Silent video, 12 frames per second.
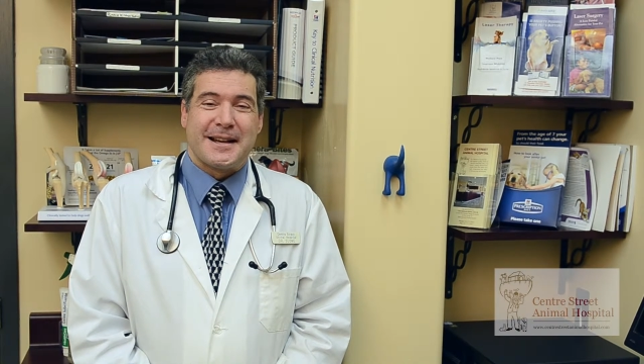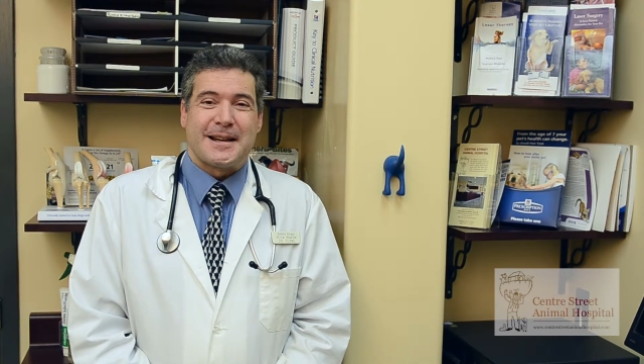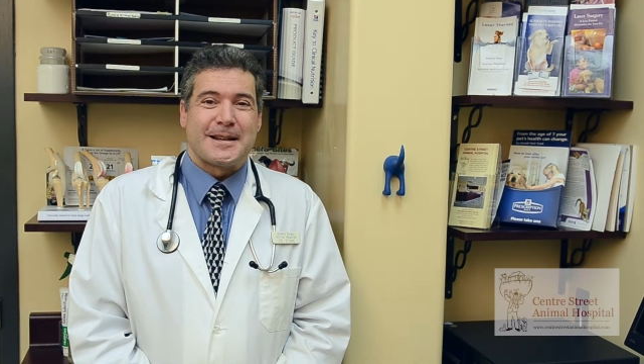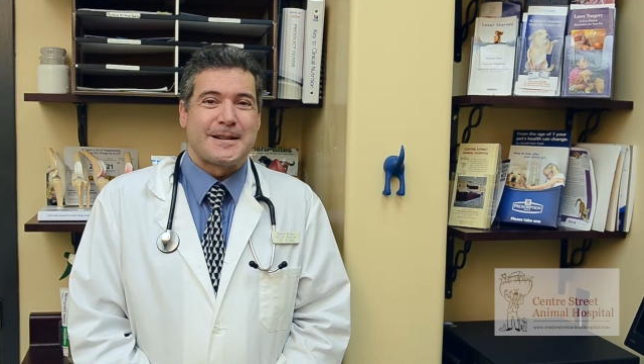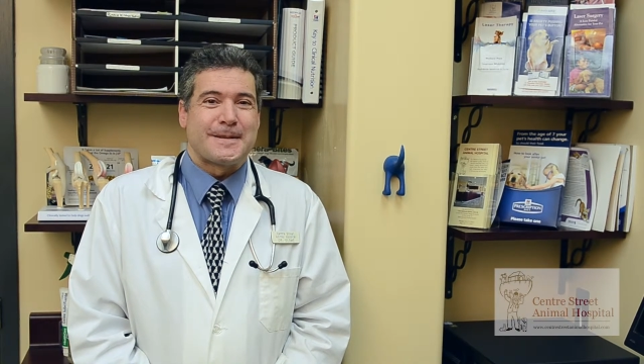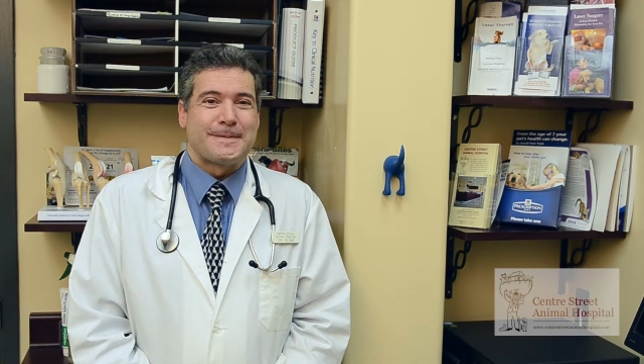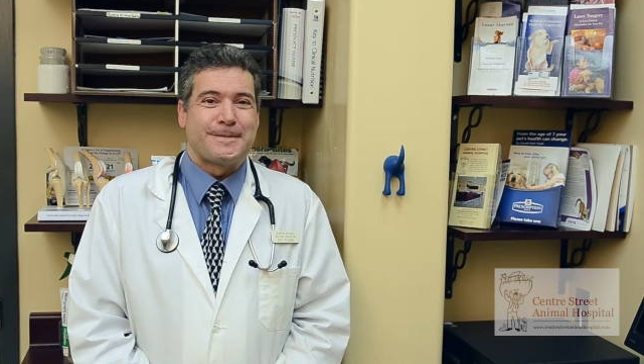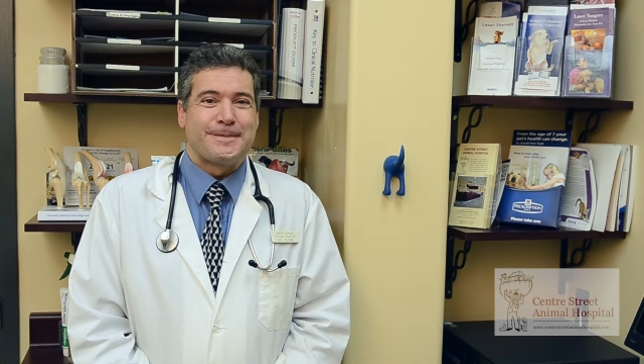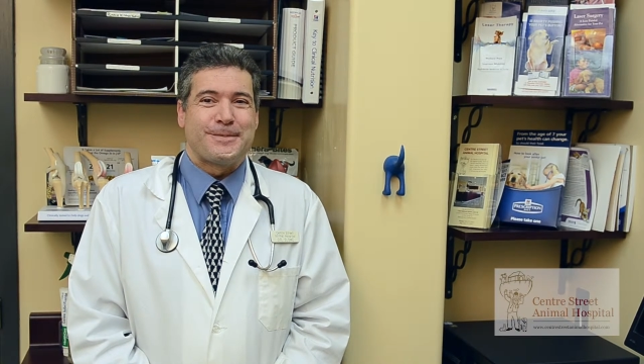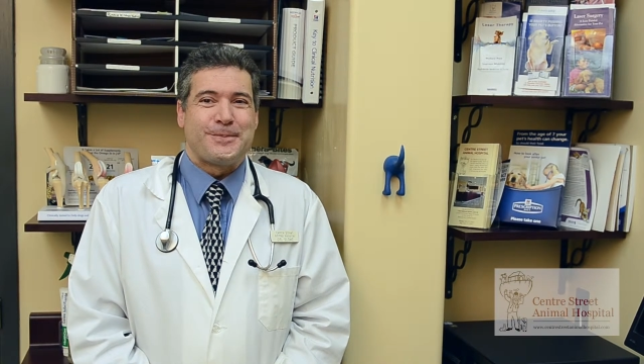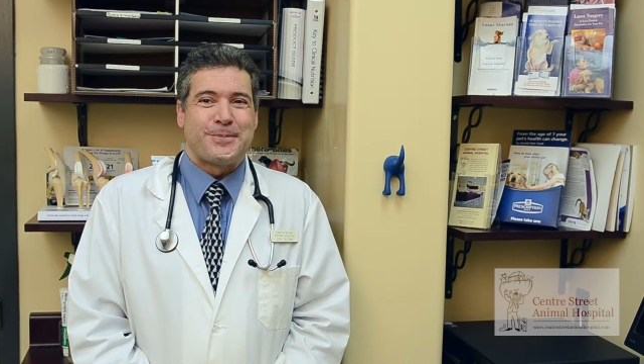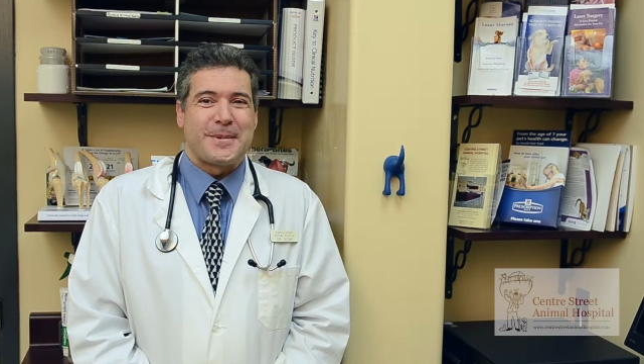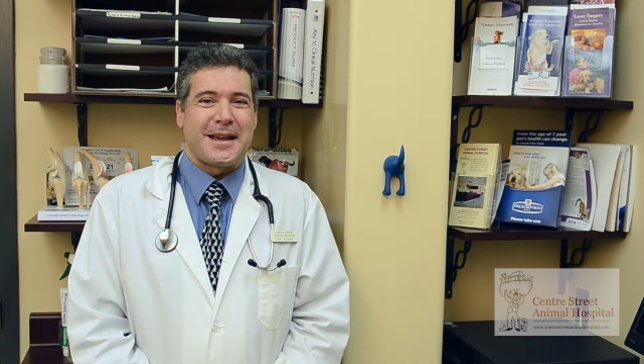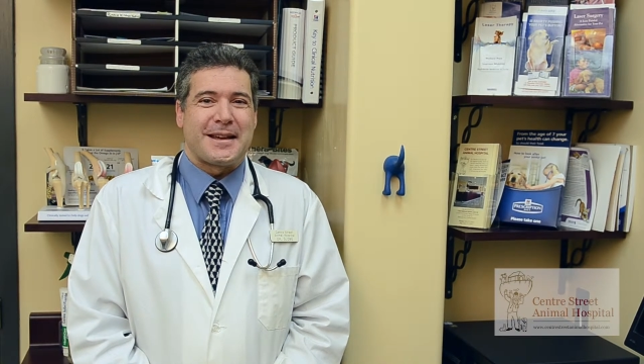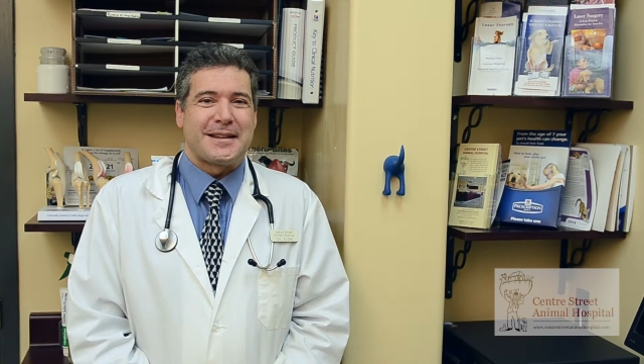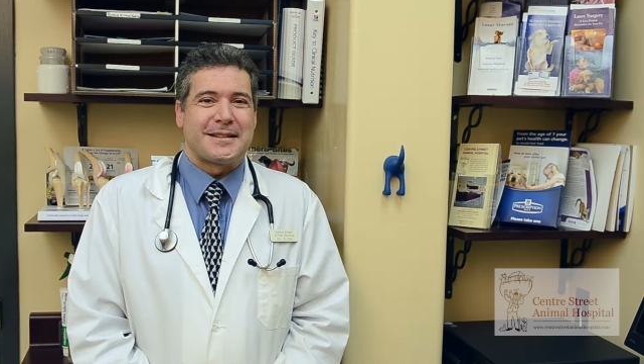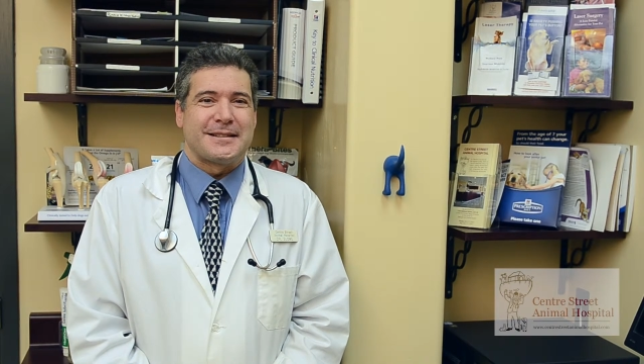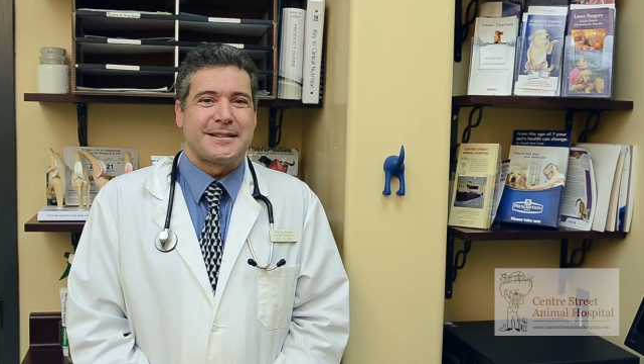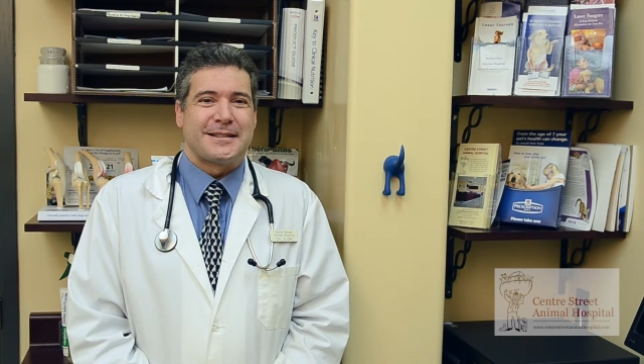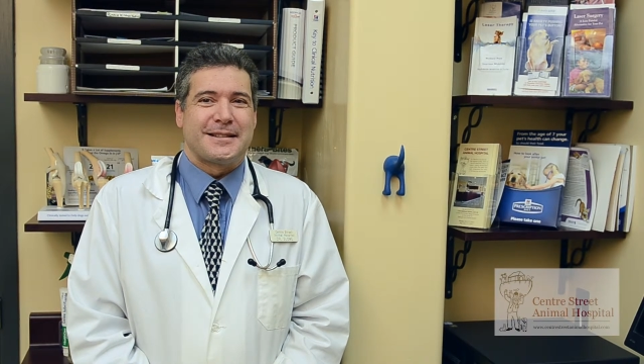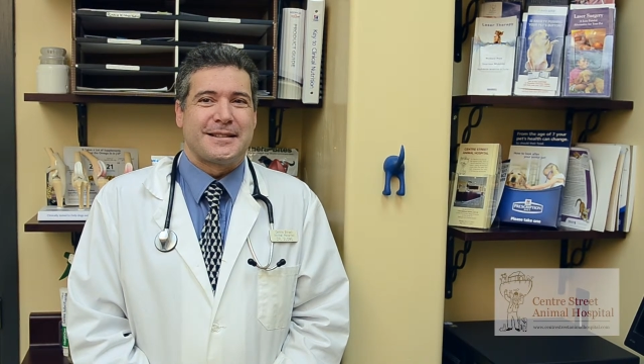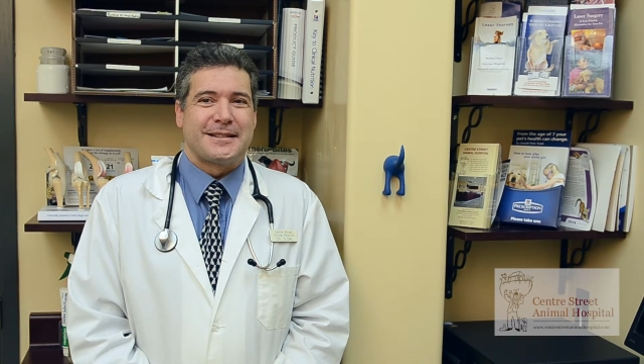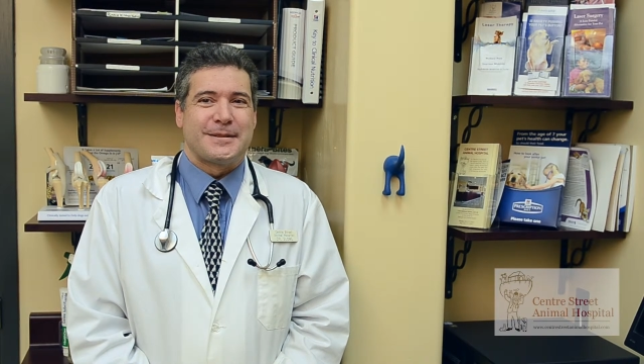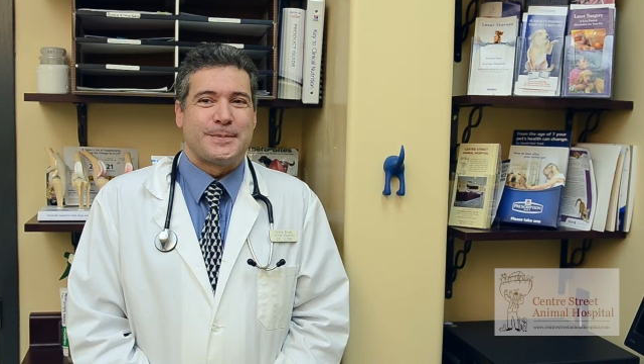
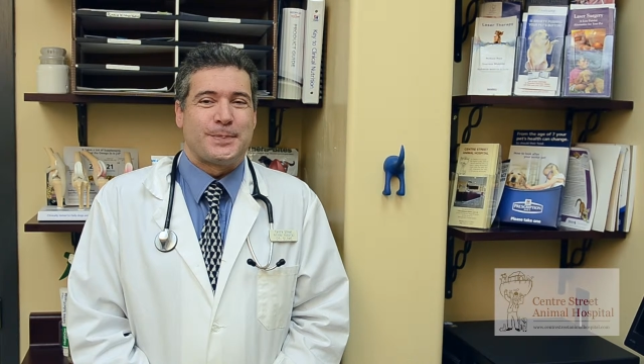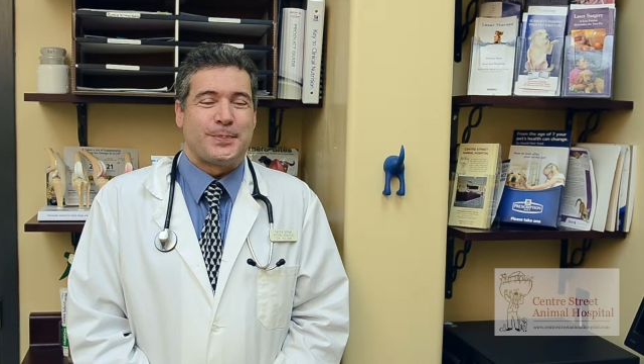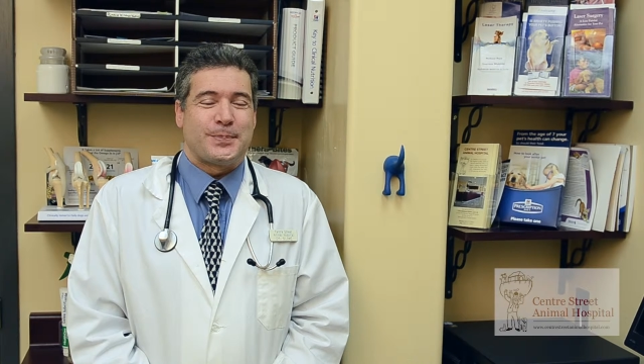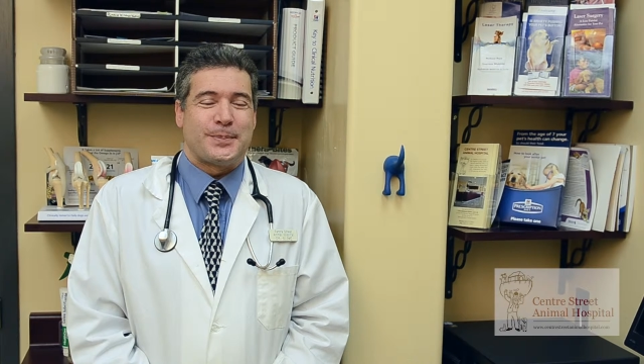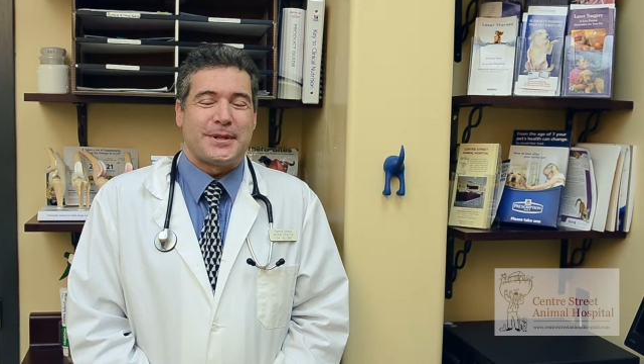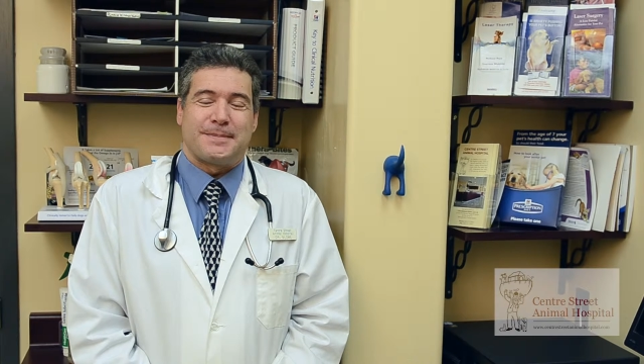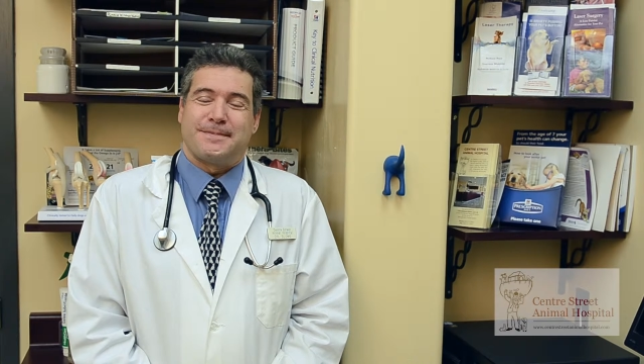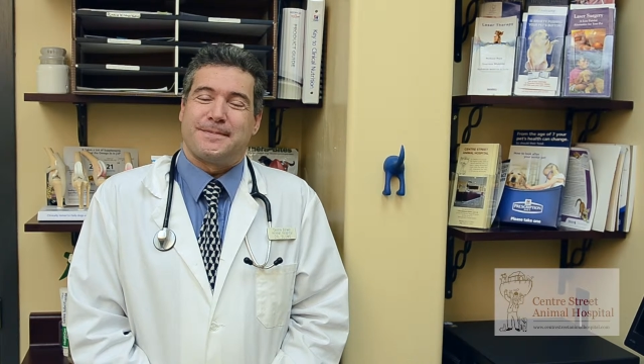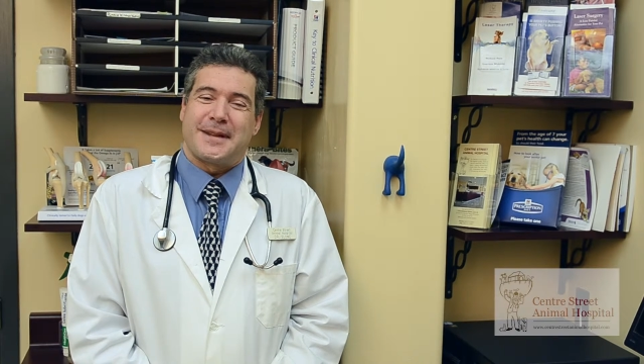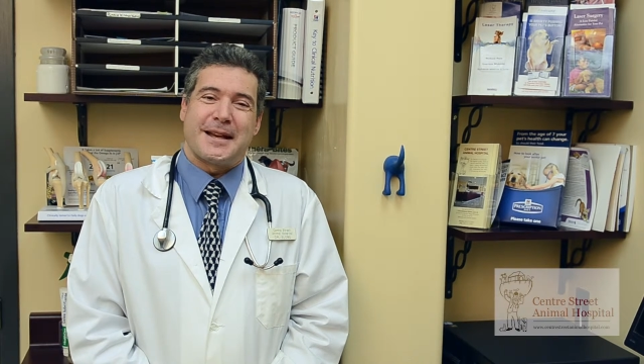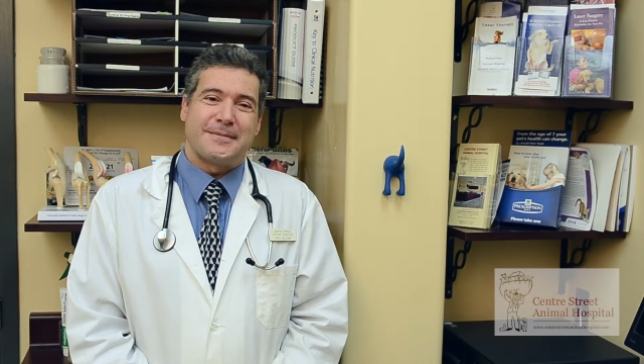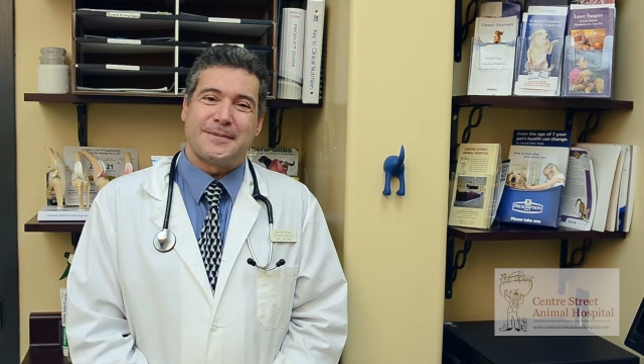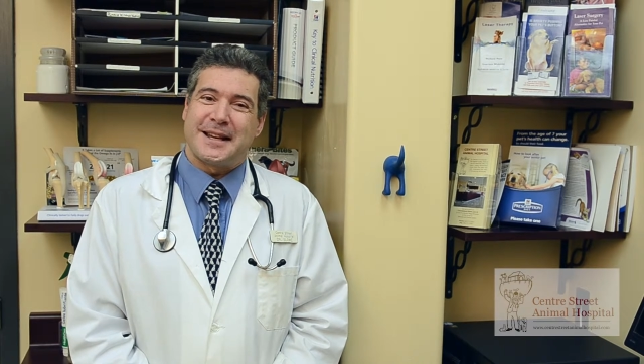but yeah,